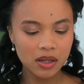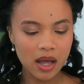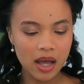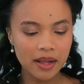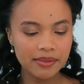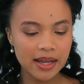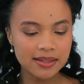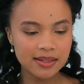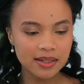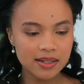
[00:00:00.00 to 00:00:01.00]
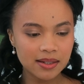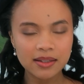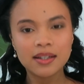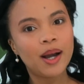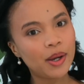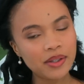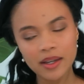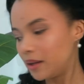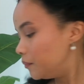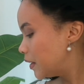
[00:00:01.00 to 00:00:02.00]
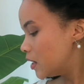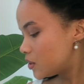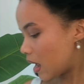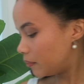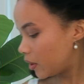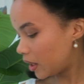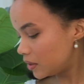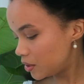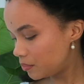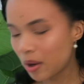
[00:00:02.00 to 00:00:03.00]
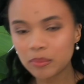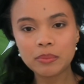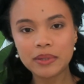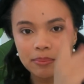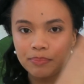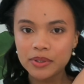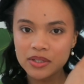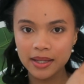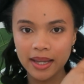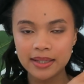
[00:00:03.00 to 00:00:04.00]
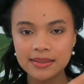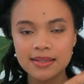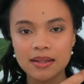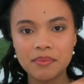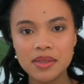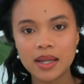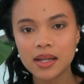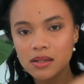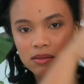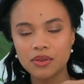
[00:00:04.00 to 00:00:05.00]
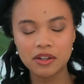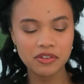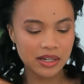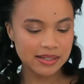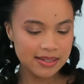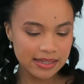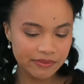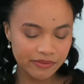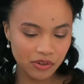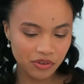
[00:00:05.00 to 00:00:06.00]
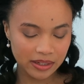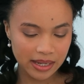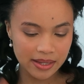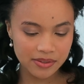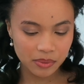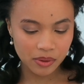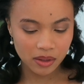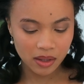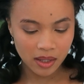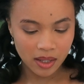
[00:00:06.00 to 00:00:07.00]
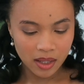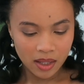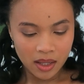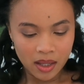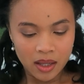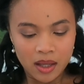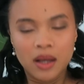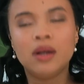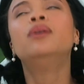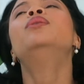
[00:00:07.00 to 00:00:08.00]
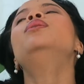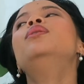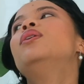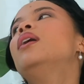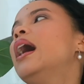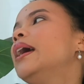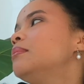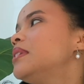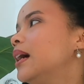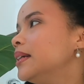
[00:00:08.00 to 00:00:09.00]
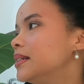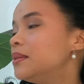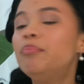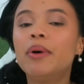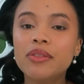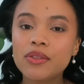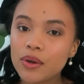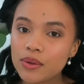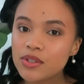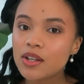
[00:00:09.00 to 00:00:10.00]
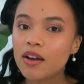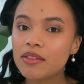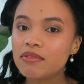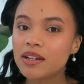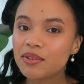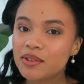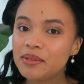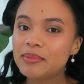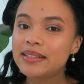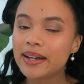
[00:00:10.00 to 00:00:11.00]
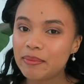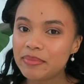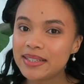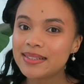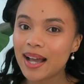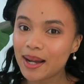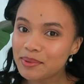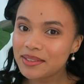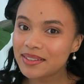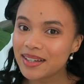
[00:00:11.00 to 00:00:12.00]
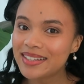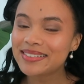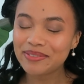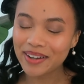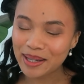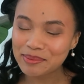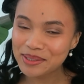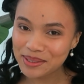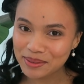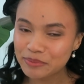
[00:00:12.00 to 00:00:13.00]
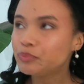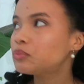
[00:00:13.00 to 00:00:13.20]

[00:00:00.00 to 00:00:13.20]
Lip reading: And that's it. Okay, so I'm going to probably put in something so that you can see it visually as well. Whew, I am tired, but those are the recruitment companies I would look at if I were you.